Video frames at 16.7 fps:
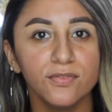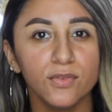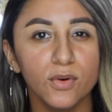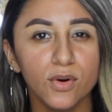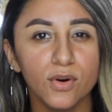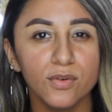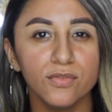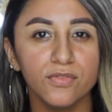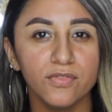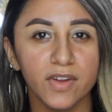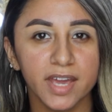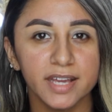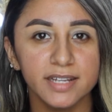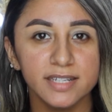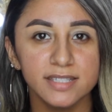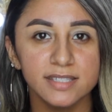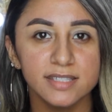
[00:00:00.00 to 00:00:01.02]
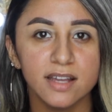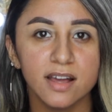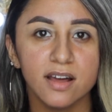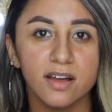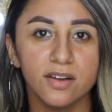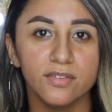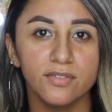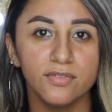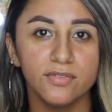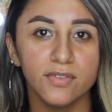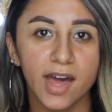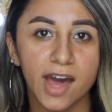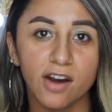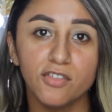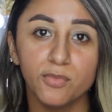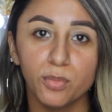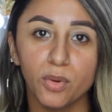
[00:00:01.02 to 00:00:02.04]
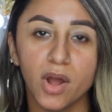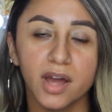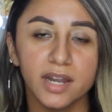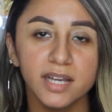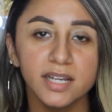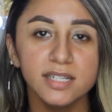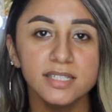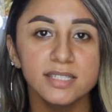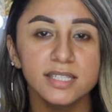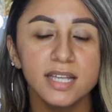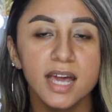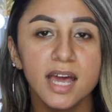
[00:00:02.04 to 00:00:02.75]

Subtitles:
full face of E.L.F products.